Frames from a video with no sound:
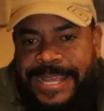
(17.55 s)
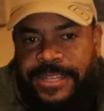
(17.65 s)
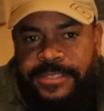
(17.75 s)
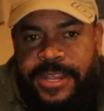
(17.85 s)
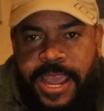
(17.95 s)

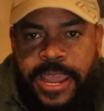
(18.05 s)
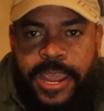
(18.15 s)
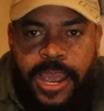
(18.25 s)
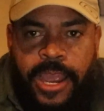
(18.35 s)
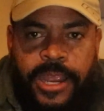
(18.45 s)
And
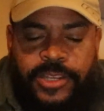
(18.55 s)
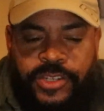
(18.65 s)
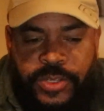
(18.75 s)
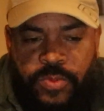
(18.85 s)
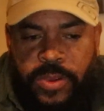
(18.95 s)
today I
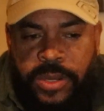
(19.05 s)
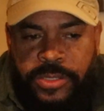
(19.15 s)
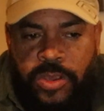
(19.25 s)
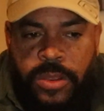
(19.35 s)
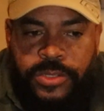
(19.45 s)
just want to
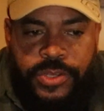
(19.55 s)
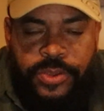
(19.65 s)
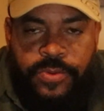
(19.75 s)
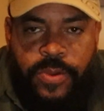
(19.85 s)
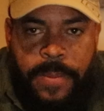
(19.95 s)
talk to
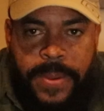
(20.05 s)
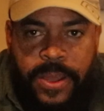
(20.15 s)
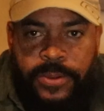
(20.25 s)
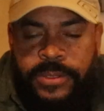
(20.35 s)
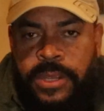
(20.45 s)
you
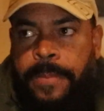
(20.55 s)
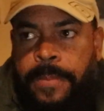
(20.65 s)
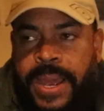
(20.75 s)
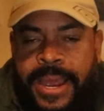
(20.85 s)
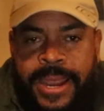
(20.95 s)
about
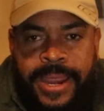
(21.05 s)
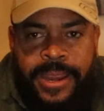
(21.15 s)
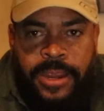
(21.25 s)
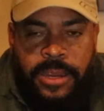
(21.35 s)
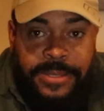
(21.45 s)

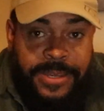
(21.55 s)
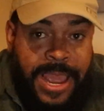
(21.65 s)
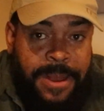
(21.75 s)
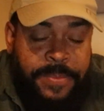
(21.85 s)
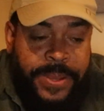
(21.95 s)
my
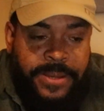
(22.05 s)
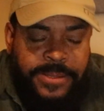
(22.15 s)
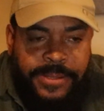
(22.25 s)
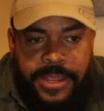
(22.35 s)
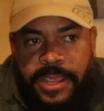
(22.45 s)
scalping